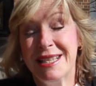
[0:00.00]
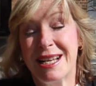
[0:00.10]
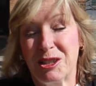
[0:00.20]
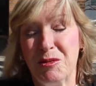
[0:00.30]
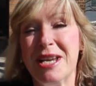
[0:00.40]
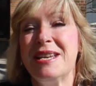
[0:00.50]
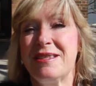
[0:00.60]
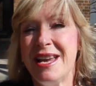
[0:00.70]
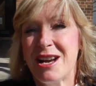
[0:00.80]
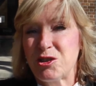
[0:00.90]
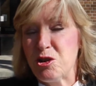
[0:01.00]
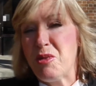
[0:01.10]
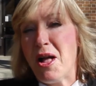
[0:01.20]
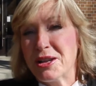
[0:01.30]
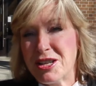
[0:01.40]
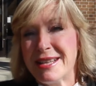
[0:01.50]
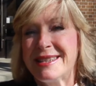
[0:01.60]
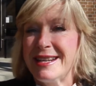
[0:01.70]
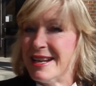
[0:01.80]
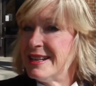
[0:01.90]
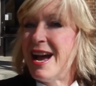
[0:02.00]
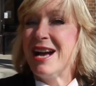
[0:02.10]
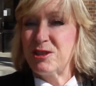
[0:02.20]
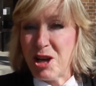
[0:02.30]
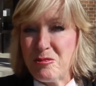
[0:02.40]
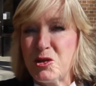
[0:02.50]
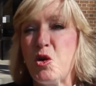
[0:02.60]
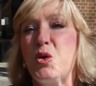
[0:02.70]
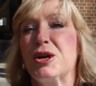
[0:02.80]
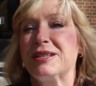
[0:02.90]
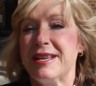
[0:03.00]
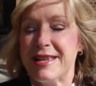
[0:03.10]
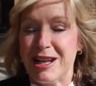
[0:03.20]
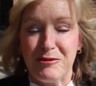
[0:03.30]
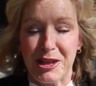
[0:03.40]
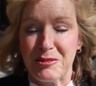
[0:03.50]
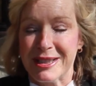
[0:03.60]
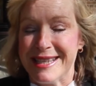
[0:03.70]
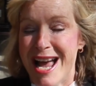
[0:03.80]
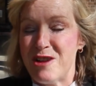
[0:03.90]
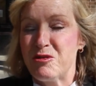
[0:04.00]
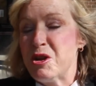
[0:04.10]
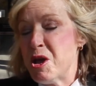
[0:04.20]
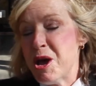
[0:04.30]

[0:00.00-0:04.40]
last week. They actually apologized that I had to come to court and that the elevator was down.